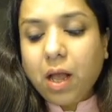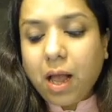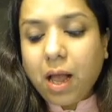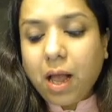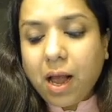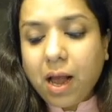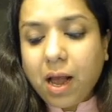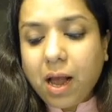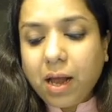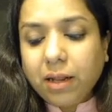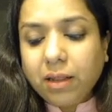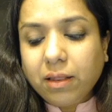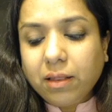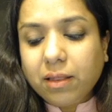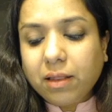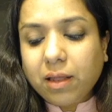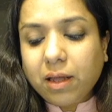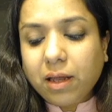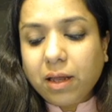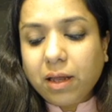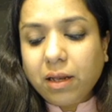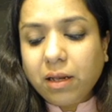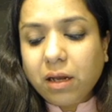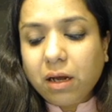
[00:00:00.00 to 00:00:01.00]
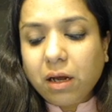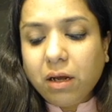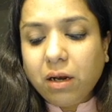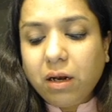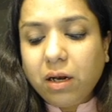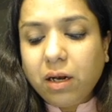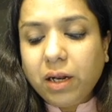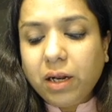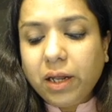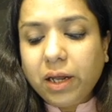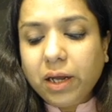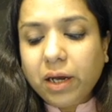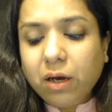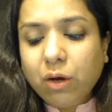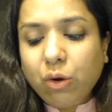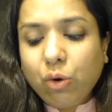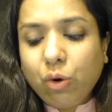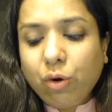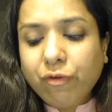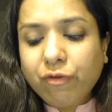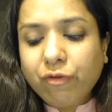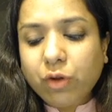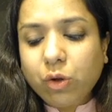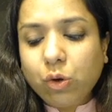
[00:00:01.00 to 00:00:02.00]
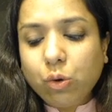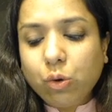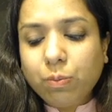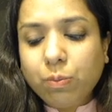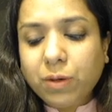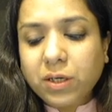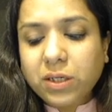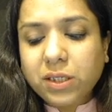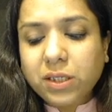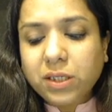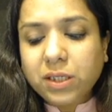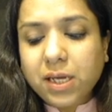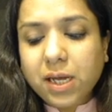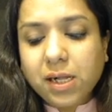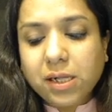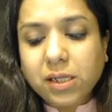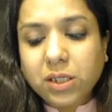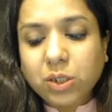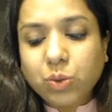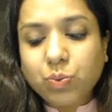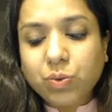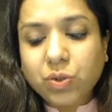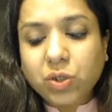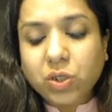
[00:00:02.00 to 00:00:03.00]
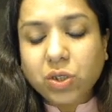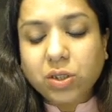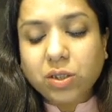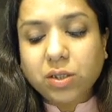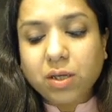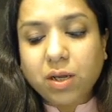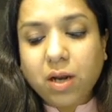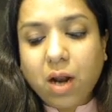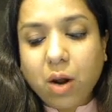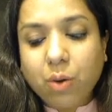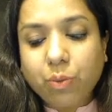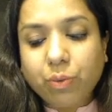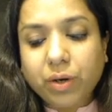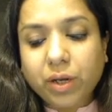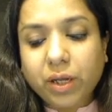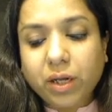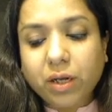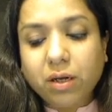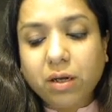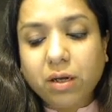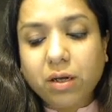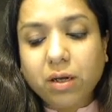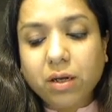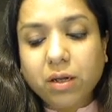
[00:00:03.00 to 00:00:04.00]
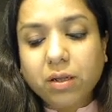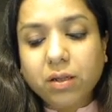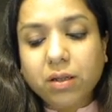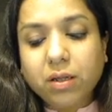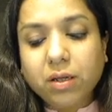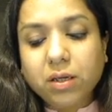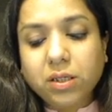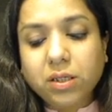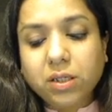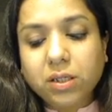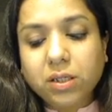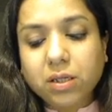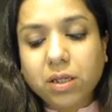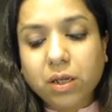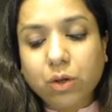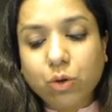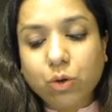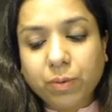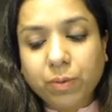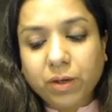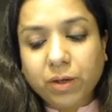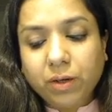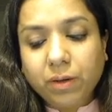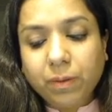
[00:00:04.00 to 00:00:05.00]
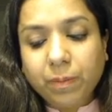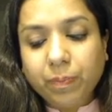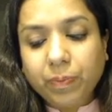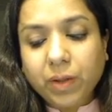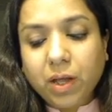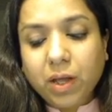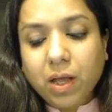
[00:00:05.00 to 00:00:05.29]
And then a layer of tumor cells which is surrounding this lumen.